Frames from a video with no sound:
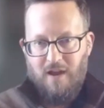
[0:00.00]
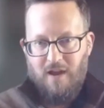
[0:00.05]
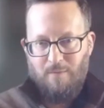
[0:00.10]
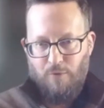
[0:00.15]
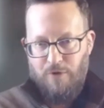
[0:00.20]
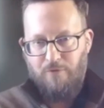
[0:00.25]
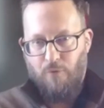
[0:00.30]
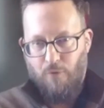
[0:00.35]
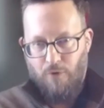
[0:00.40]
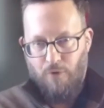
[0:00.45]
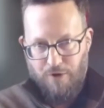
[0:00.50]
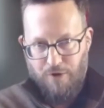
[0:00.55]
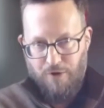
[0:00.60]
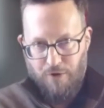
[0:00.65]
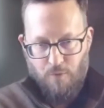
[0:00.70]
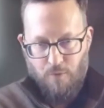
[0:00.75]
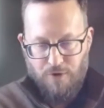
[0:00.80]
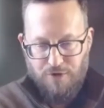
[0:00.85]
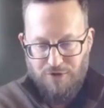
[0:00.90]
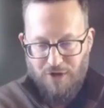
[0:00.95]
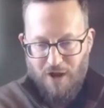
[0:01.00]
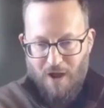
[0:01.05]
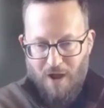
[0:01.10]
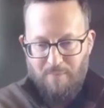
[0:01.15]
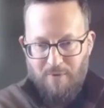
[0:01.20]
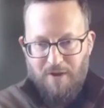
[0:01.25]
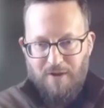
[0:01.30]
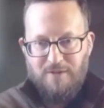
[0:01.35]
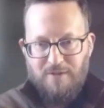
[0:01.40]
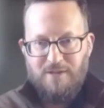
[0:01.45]
I'm looking forward to your
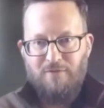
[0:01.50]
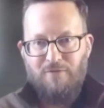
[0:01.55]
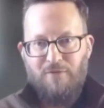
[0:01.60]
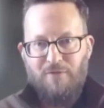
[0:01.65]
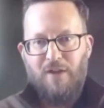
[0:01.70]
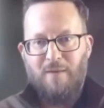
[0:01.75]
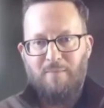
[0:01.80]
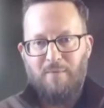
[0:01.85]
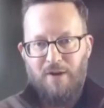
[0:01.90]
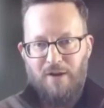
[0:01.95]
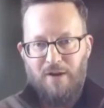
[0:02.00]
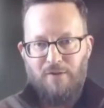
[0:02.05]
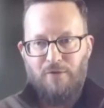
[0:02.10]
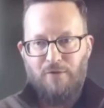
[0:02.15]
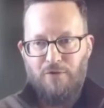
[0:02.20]
workshop because I feel like I'm going to